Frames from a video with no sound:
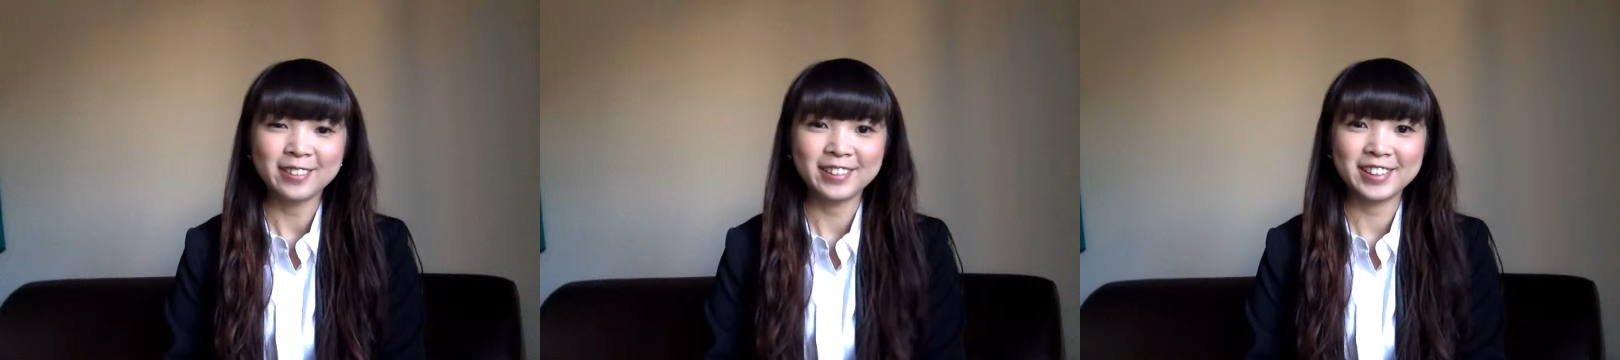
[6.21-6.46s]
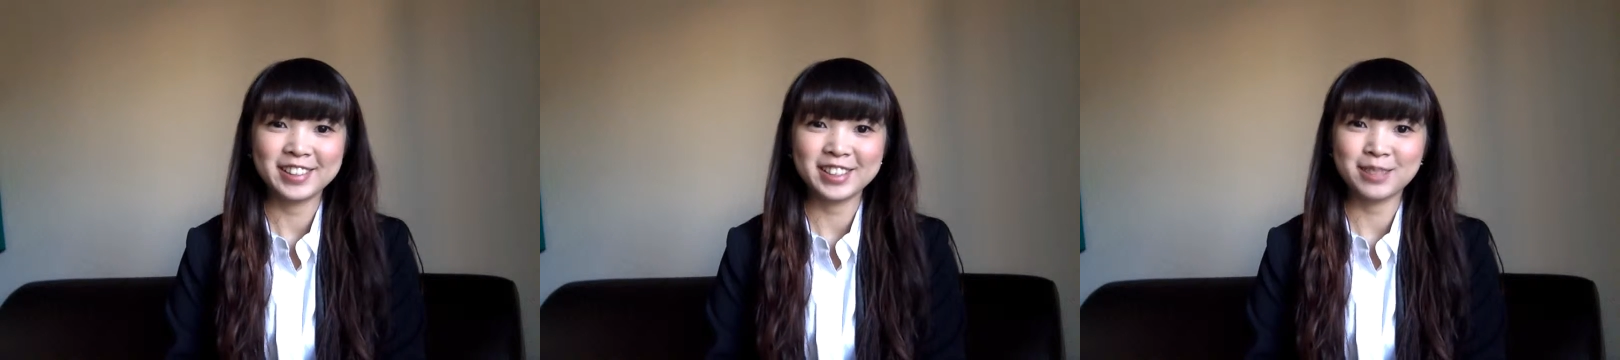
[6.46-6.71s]

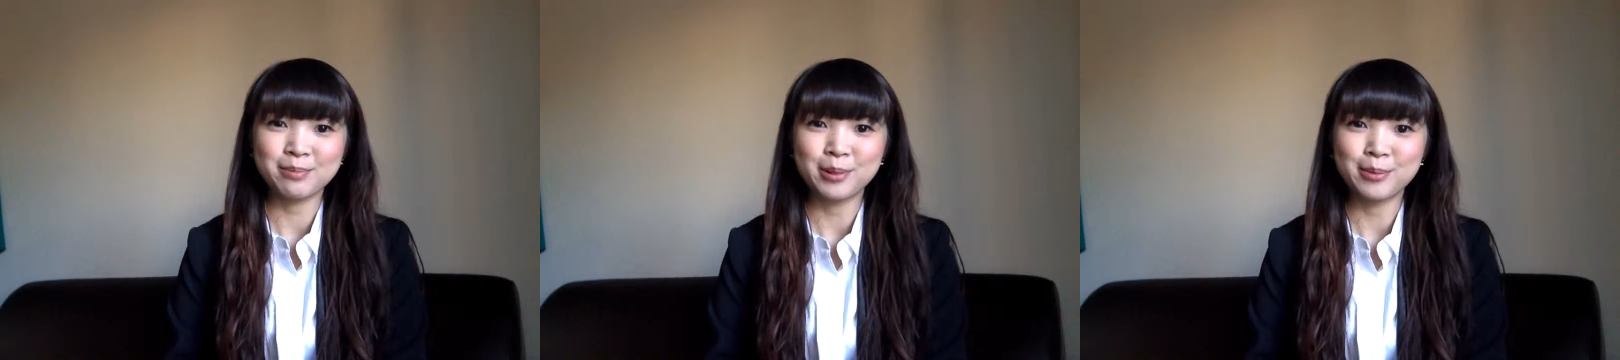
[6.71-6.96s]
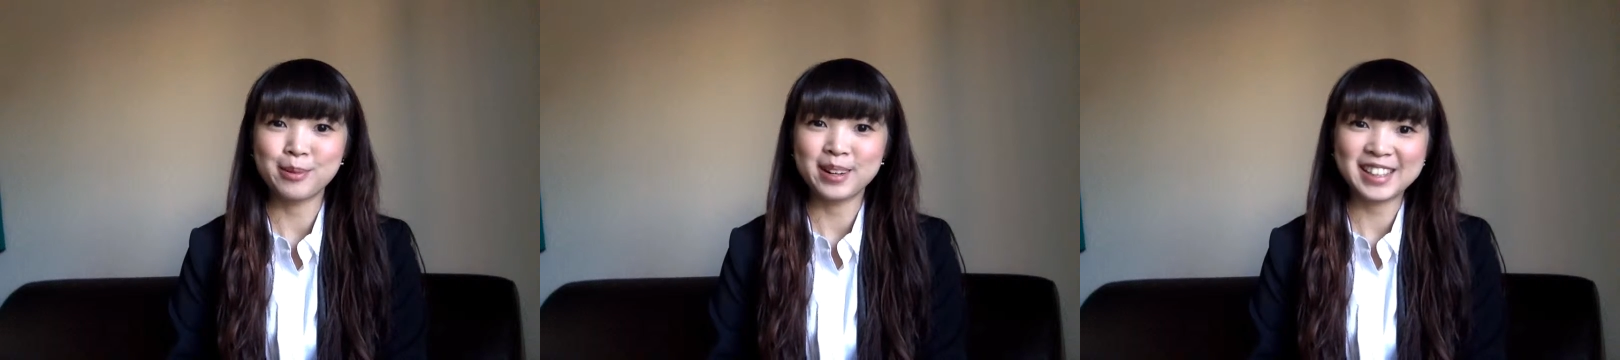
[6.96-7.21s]
which is
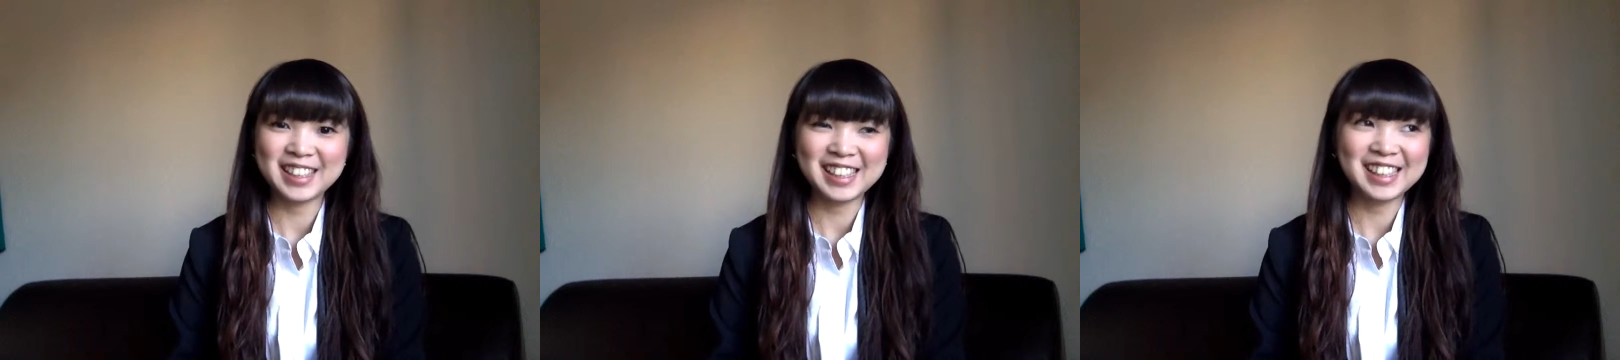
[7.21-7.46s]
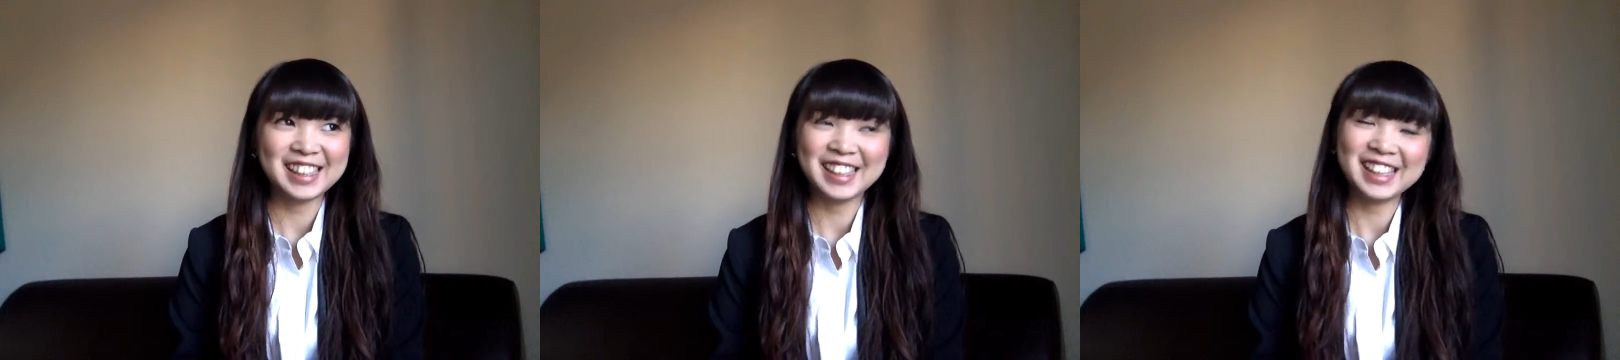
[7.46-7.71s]

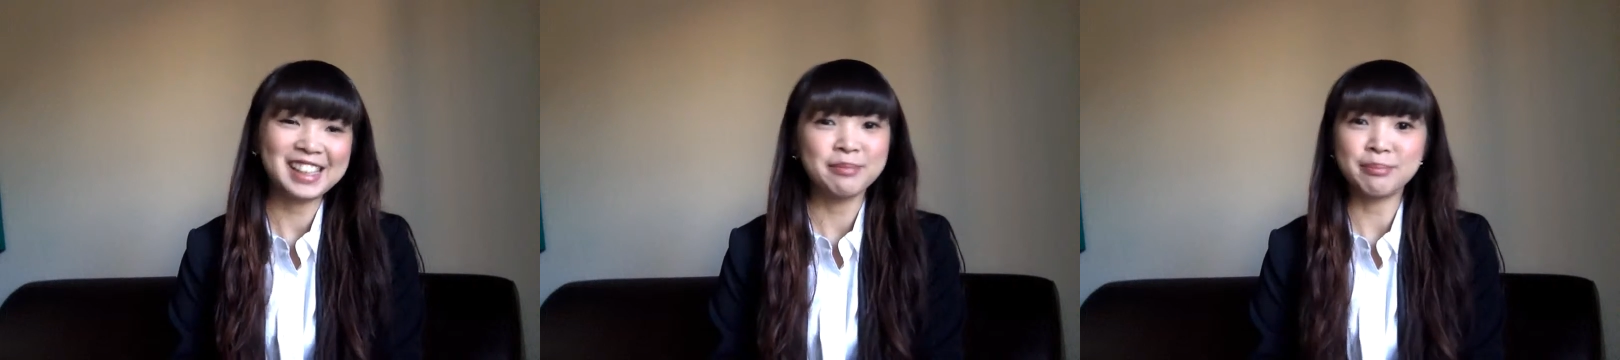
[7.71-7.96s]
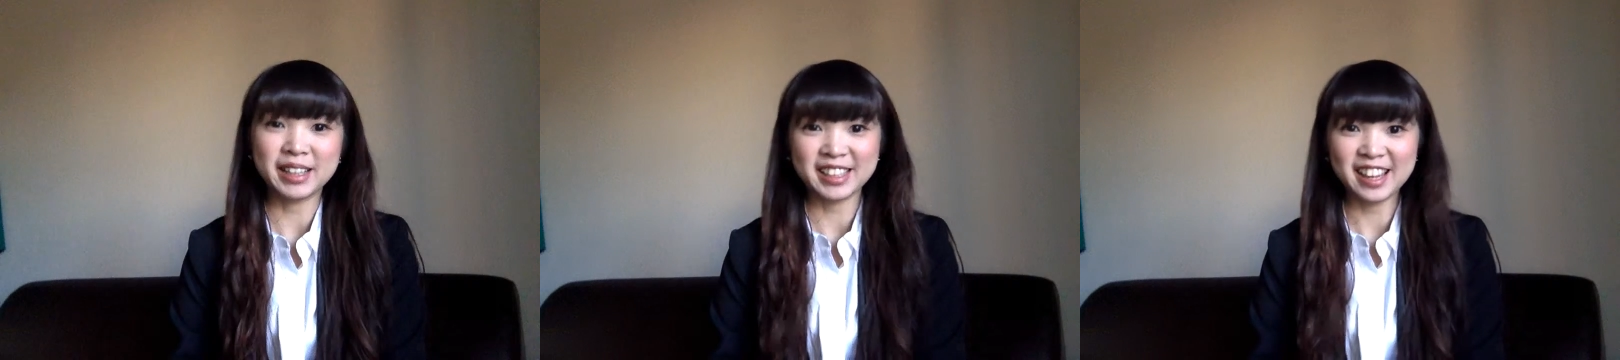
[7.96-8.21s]
promoting the
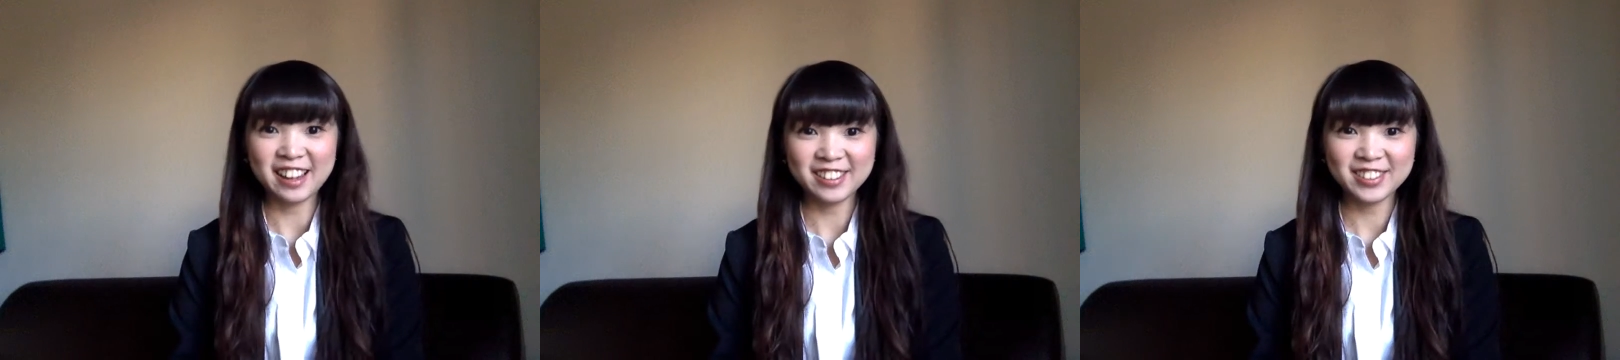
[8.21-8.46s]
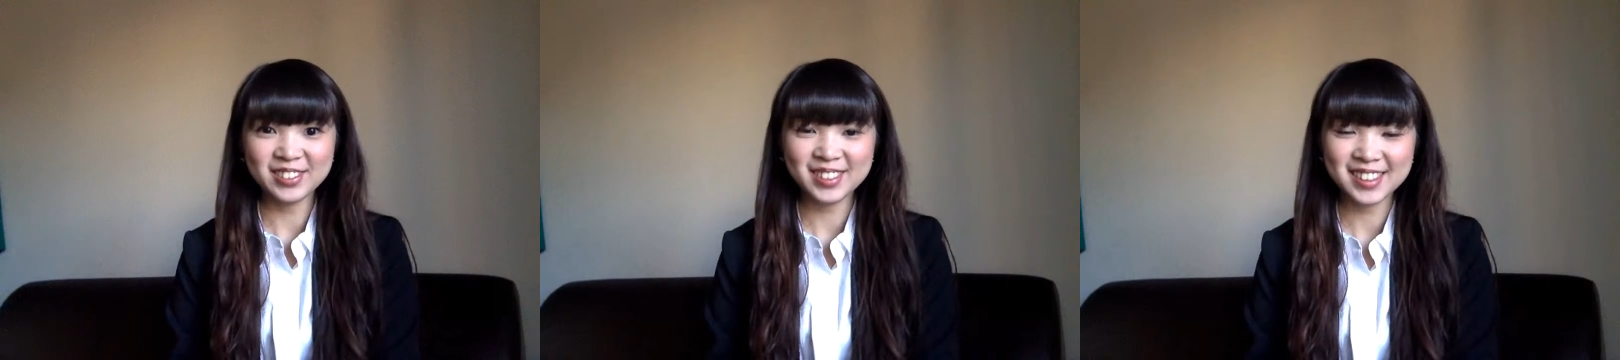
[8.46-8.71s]

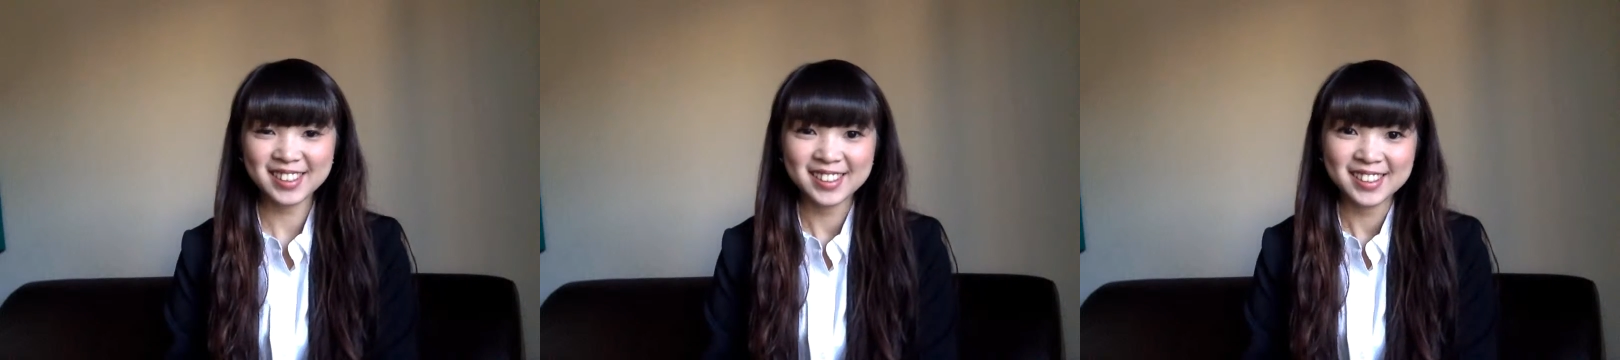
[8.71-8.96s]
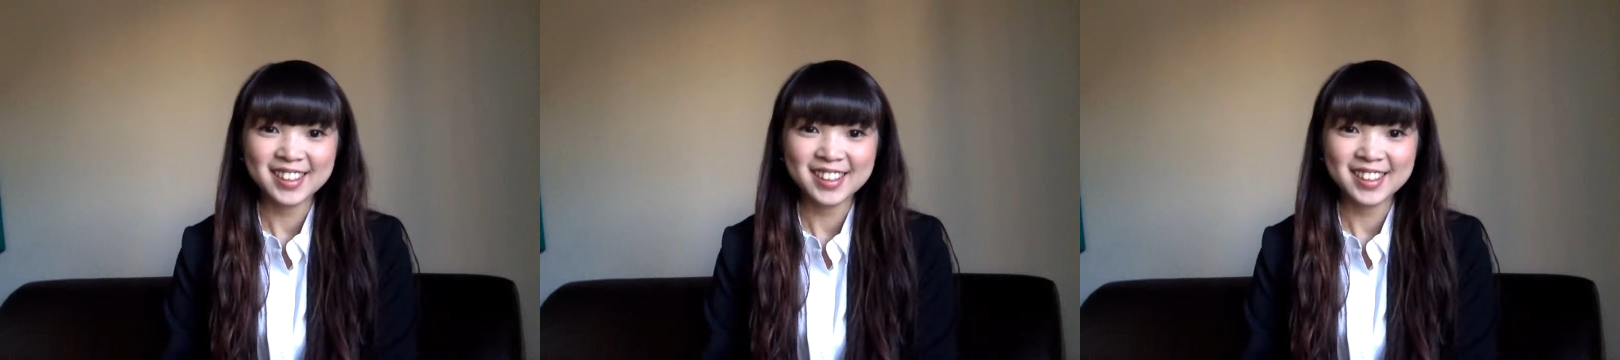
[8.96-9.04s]
McDonald's.